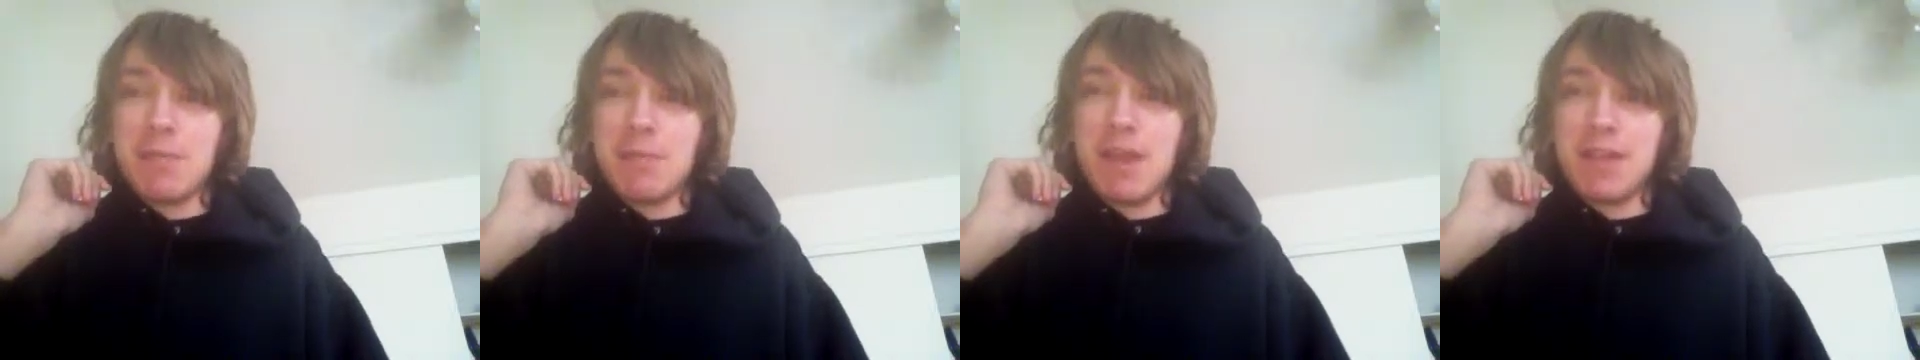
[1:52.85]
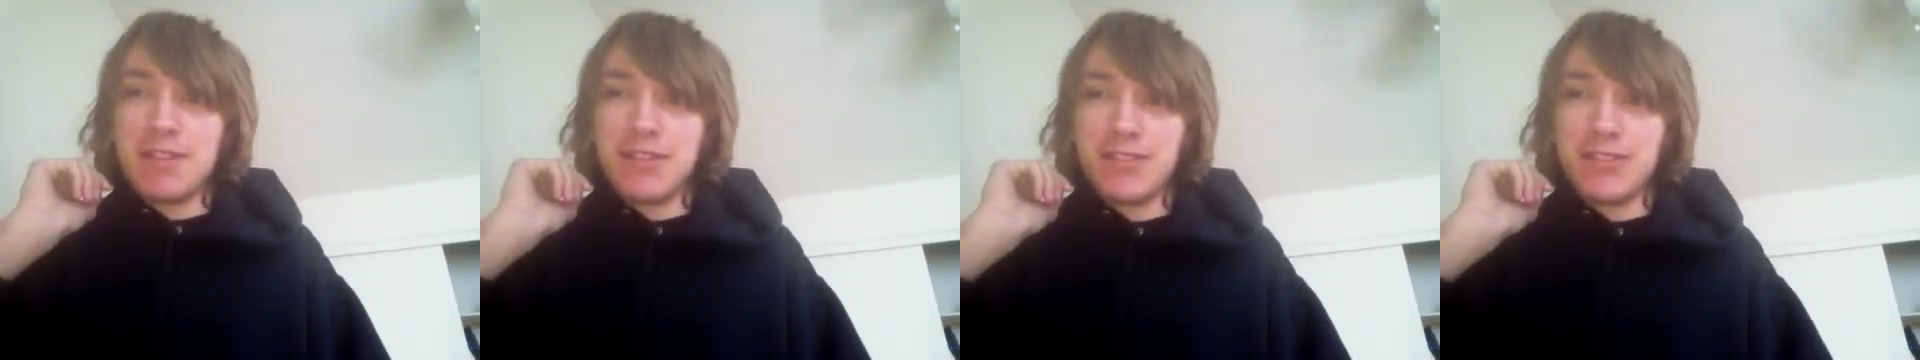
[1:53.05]

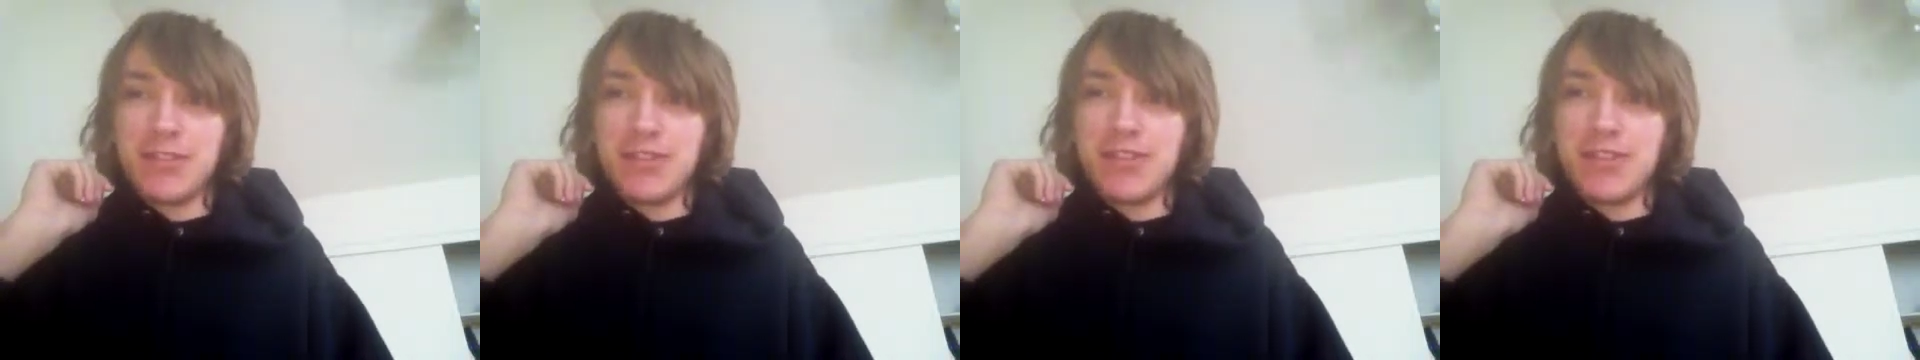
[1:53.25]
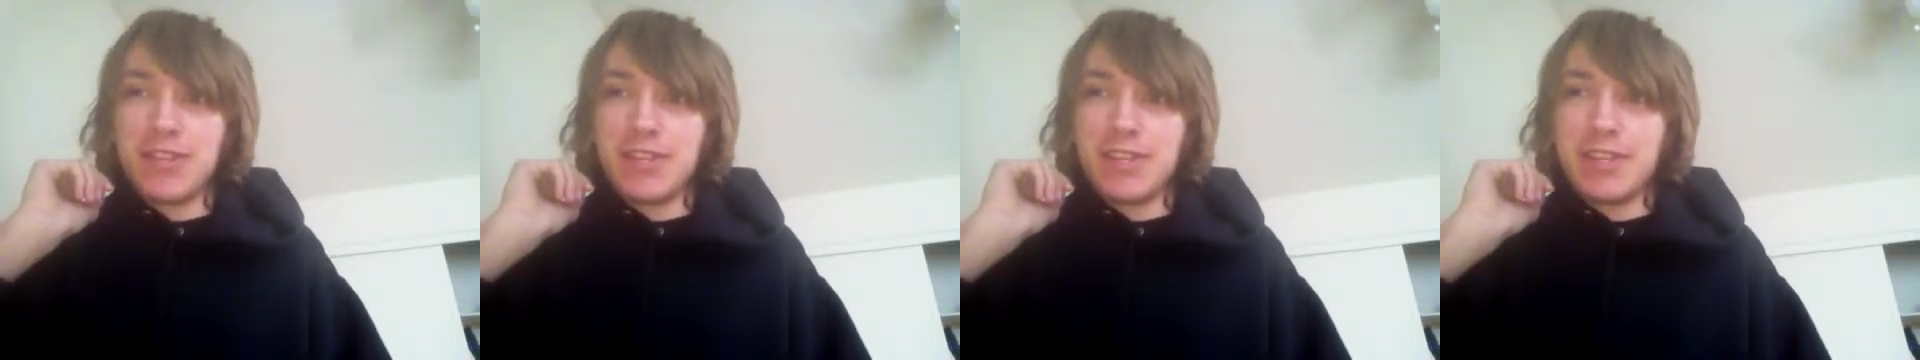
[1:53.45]

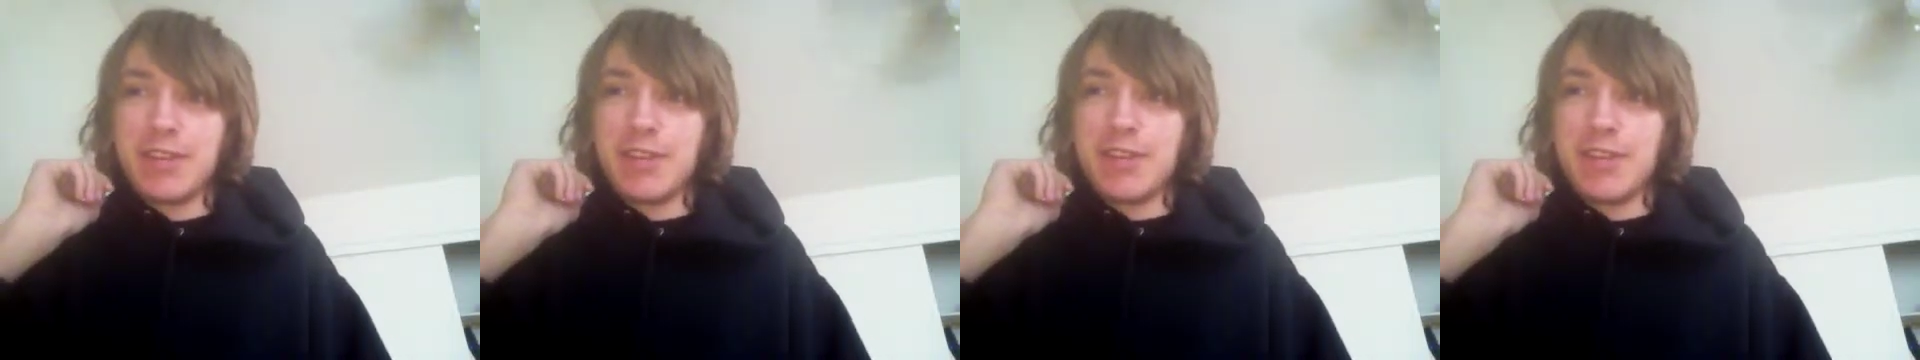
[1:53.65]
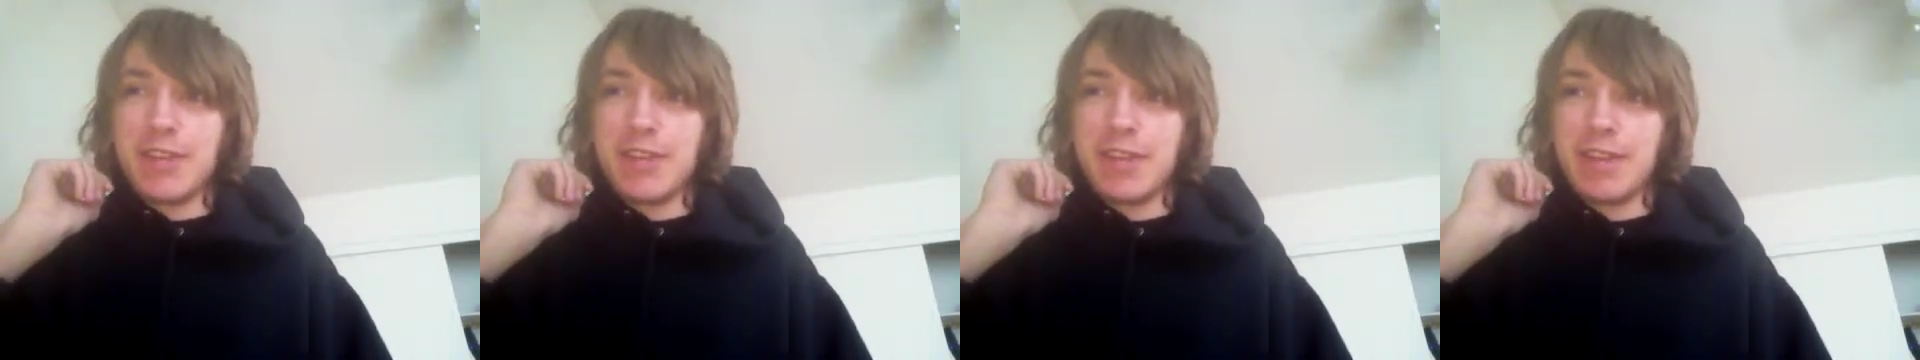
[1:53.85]
monsters in it,
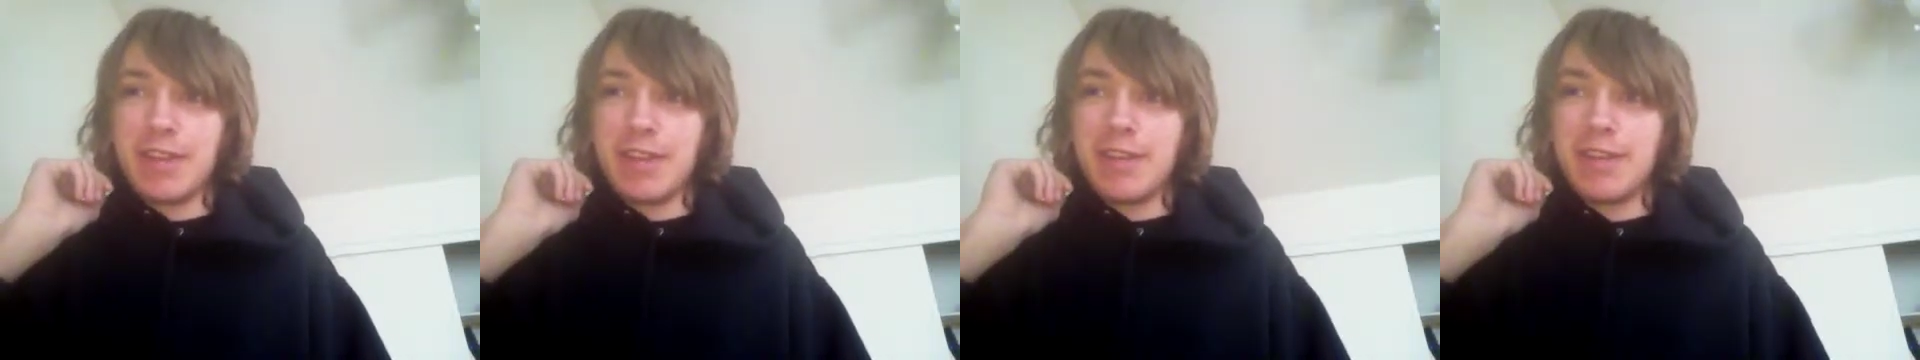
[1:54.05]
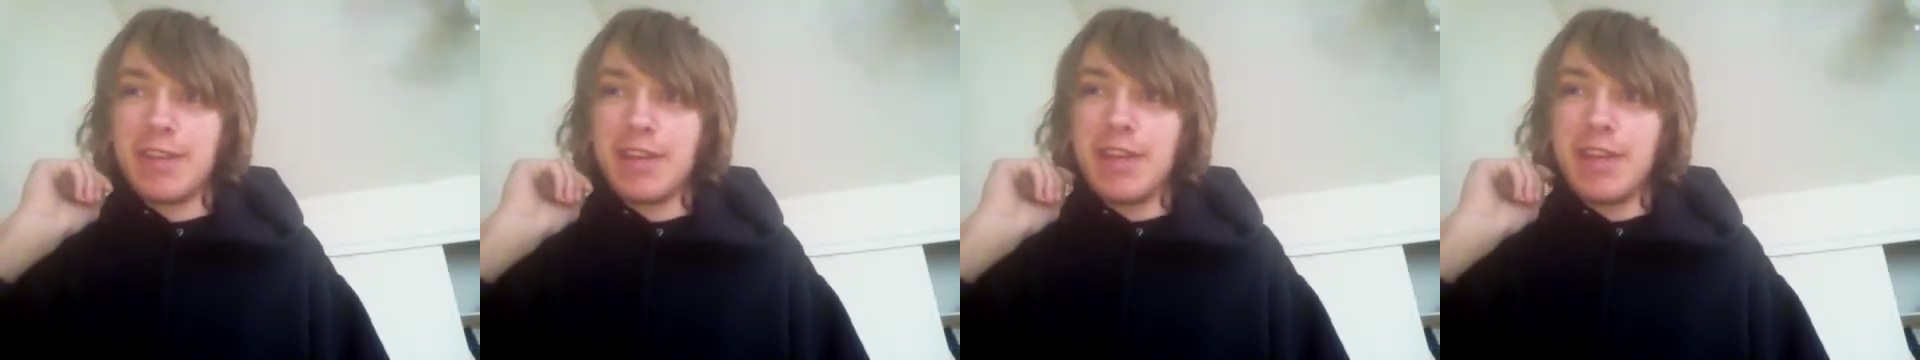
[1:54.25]
okay?